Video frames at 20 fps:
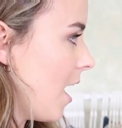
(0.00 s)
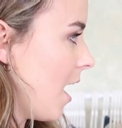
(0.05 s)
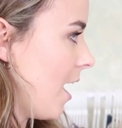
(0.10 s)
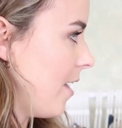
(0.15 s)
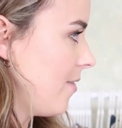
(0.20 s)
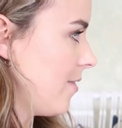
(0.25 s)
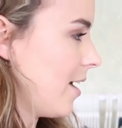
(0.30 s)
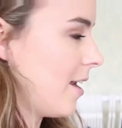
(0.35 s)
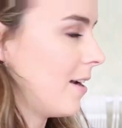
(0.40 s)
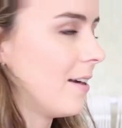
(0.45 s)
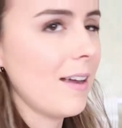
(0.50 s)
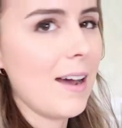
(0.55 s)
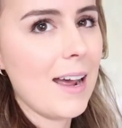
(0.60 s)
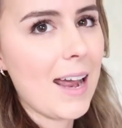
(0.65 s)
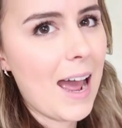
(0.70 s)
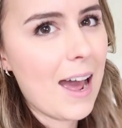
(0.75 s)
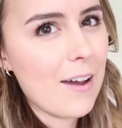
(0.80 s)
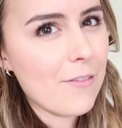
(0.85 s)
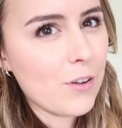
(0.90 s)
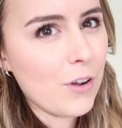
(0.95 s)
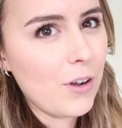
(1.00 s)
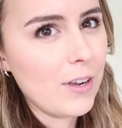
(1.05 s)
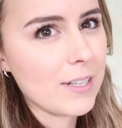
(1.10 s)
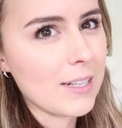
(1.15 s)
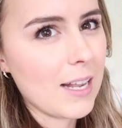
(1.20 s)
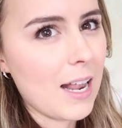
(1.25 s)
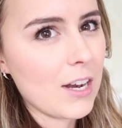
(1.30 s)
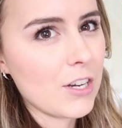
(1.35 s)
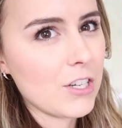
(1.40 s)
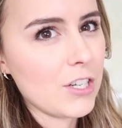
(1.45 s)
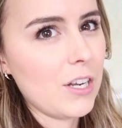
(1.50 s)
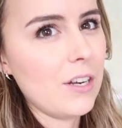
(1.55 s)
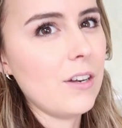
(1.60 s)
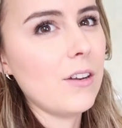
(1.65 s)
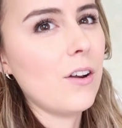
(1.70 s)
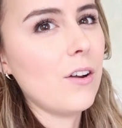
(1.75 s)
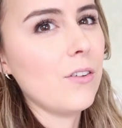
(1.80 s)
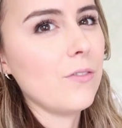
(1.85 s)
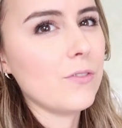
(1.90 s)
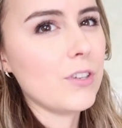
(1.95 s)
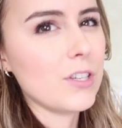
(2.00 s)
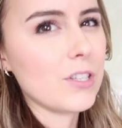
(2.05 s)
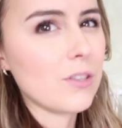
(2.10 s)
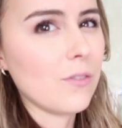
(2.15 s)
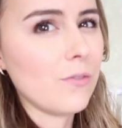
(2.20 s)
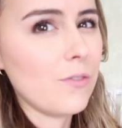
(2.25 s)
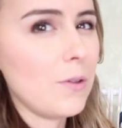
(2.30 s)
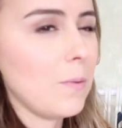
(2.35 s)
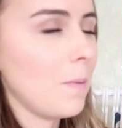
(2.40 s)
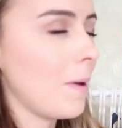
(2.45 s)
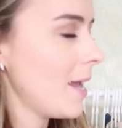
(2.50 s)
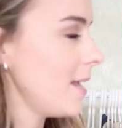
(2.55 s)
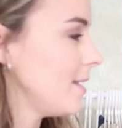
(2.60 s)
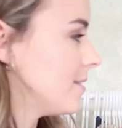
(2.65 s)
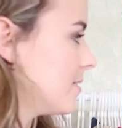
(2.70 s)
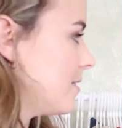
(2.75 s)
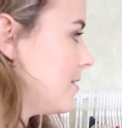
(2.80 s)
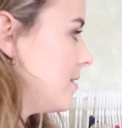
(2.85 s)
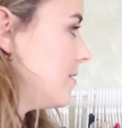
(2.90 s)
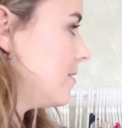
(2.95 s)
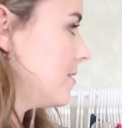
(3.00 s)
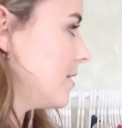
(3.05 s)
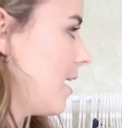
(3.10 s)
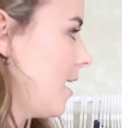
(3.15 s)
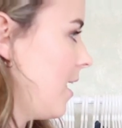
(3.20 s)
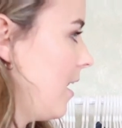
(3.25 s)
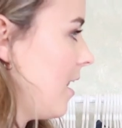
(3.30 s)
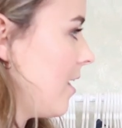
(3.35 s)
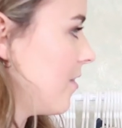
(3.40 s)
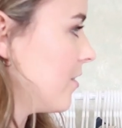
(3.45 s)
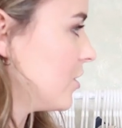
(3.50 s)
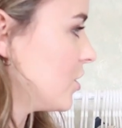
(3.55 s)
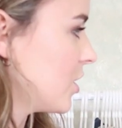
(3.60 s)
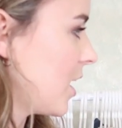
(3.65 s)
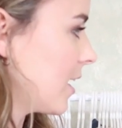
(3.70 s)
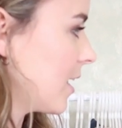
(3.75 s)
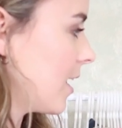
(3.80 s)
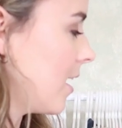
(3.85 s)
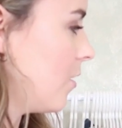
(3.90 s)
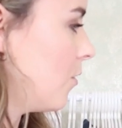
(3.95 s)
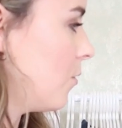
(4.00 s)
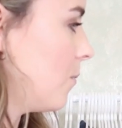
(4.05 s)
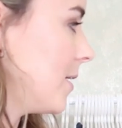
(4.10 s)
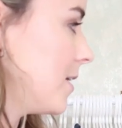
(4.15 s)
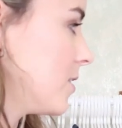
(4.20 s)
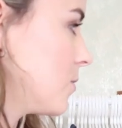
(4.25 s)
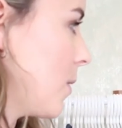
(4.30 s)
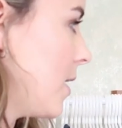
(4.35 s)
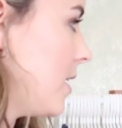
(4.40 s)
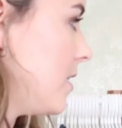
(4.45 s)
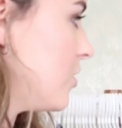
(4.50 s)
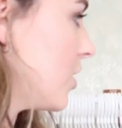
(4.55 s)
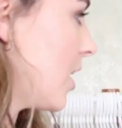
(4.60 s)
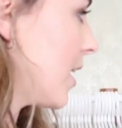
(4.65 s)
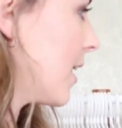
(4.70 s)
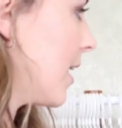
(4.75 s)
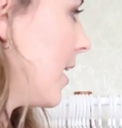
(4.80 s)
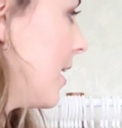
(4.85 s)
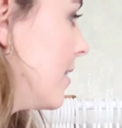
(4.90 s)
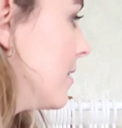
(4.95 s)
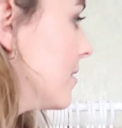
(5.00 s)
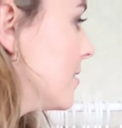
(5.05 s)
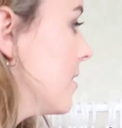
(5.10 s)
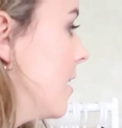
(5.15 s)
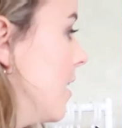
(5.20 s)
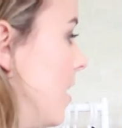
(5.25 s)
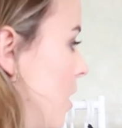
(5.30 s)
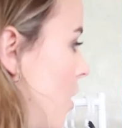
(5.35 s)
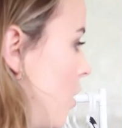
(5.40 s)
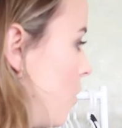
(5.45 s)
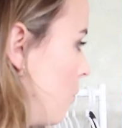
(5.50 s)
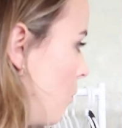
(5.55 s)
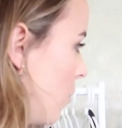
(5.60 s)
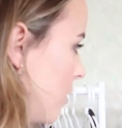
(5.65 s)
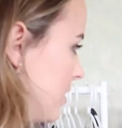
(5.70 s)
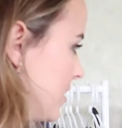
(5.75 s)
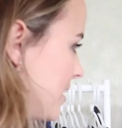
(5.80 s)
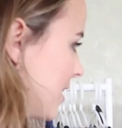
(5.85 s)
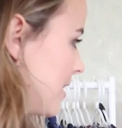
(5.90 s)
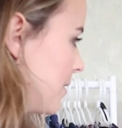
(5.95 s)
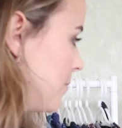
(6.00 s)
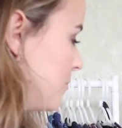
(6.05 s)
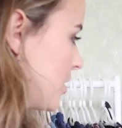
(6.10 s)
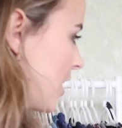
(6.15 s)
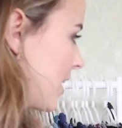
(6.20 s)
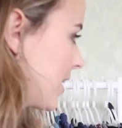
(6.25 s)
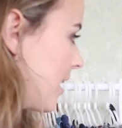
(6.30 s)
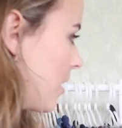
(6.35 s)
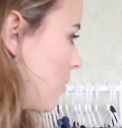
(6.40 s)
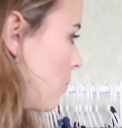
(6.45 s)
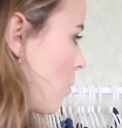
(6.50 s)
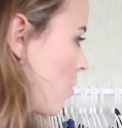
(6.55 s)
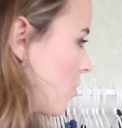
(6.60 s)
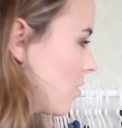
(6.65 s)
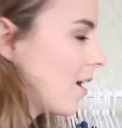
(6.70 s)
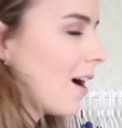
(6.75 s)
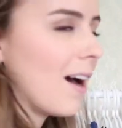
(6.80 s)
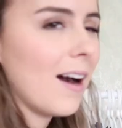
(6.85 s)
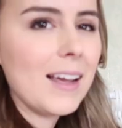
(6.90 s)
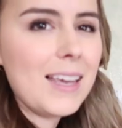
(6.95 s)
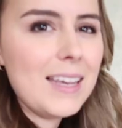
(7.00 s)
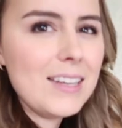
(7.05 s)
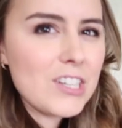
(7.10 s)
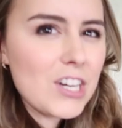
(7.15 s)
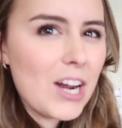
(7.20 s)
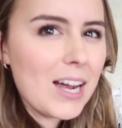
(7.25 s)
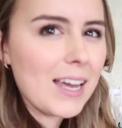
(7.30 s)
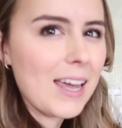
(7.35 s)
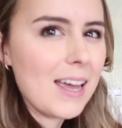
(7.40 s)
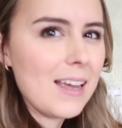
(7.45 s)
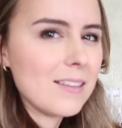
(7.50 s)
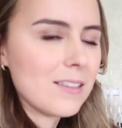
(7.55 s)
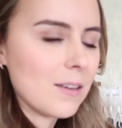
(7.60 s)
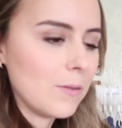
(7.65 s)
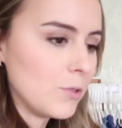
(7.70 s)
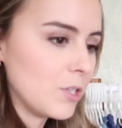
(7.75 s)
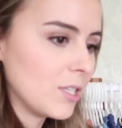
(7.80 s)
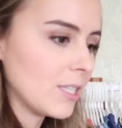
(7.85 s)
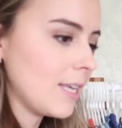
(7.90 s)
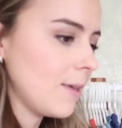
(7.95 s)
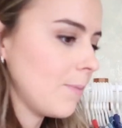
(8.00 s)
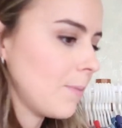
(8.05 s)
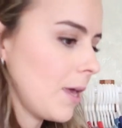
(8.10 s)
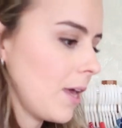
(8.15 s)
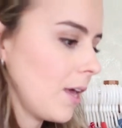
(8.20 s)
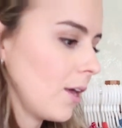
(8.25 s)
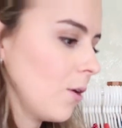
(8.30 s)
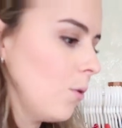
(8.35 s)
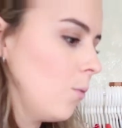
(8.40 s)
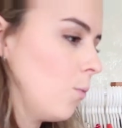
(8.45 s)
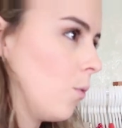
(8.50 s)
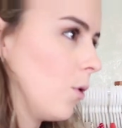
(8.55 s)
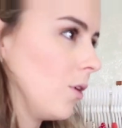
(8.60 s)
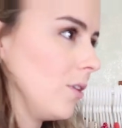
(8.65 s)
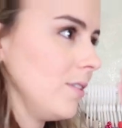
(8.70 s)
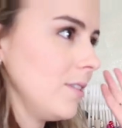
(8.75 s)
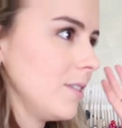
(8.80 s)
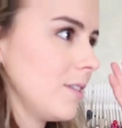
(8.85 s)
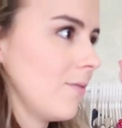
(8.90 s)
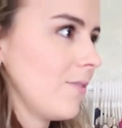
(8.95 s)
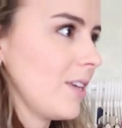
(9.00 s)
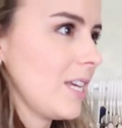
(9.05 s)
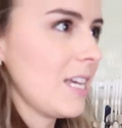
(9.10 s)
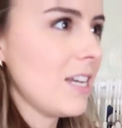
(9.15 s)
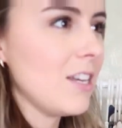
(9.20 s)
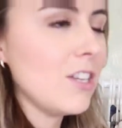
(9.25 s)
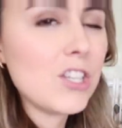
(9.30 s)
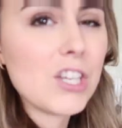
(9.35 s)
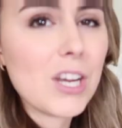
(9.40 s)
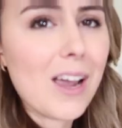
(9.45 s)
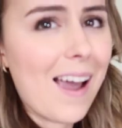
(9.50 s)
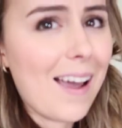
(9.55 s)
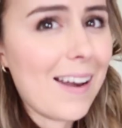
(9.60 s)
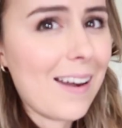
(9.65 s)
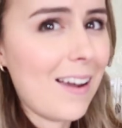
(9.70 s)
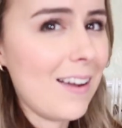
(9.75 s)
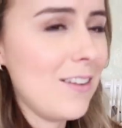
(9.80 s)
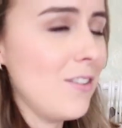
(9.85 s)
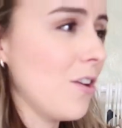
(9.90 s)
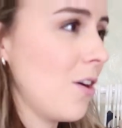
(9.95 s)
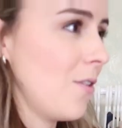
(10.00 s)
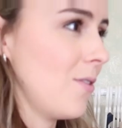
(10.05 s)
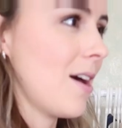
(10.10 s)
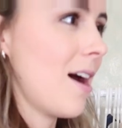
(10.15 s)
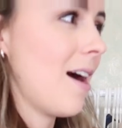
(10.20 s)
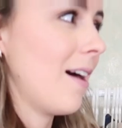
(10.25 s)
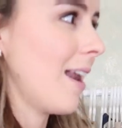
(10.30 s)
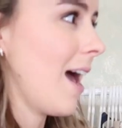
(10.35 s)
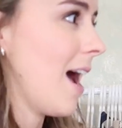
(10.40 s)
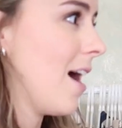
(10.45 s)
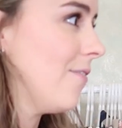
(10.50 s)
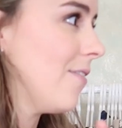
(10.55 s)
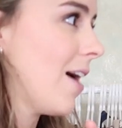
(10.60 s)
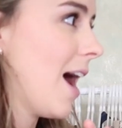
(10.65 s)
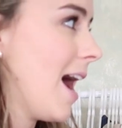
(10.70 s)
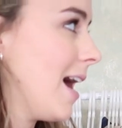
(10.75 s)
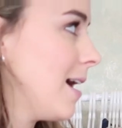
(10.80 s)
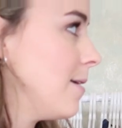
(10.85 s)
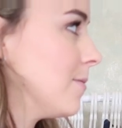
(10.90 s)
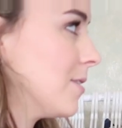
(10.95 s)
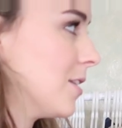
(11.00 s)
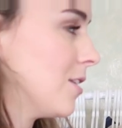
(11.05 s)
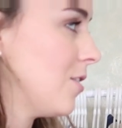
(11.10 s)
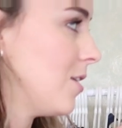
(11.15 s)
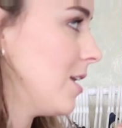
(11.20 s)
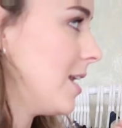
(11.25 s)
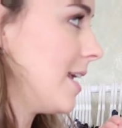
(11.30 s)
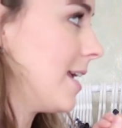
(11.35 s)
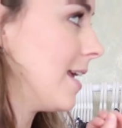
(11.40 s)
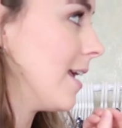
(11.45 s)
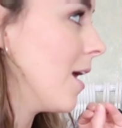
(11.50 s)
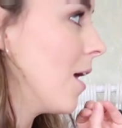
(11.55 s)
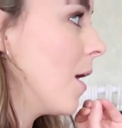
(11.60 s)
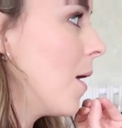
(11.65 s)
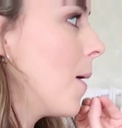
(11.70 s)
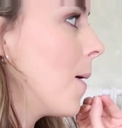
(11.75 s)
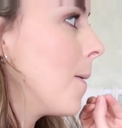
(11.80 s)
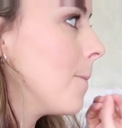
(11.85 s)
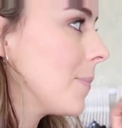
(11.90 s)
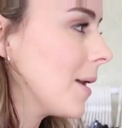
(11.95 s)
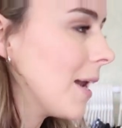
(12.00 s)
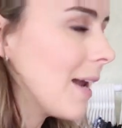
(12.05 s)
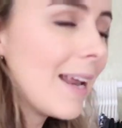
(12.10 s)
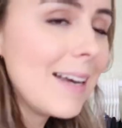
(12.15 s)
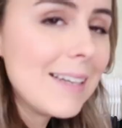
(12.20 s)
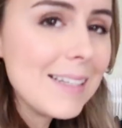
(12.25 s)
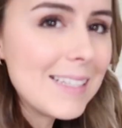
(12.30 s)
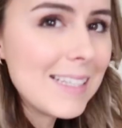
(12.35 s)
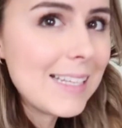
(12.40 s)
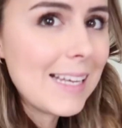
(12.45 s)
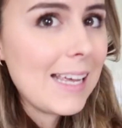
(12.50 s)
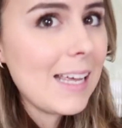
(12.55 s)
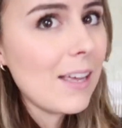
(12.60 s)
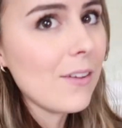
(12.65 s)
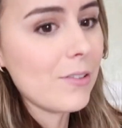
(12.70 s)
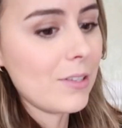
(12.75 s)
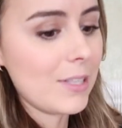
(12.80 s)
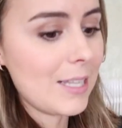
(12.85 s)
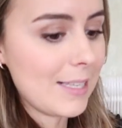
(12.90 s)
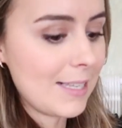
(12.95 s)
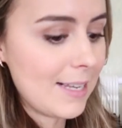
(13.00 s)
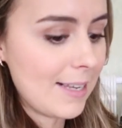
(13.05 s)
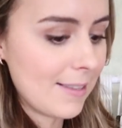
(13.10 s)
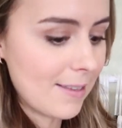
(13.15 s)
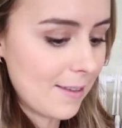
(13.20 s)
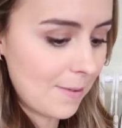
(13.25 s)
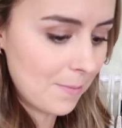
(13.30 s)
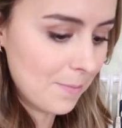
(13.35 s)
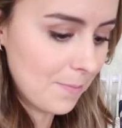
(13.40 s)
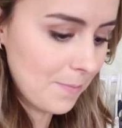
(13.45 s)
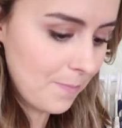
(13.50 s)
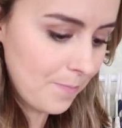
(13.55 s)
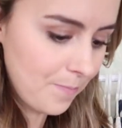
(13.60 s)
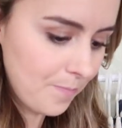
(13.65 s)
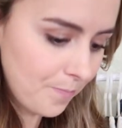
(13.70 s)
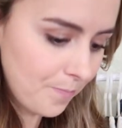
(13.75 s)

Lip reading: And then I have got a selection of just a few blazers, a leather jacket or my suede jacket, one denim jacket, one khaki jacket. So I'm just keeping ones of each, and I know that I'll have absolutely plenty for the season.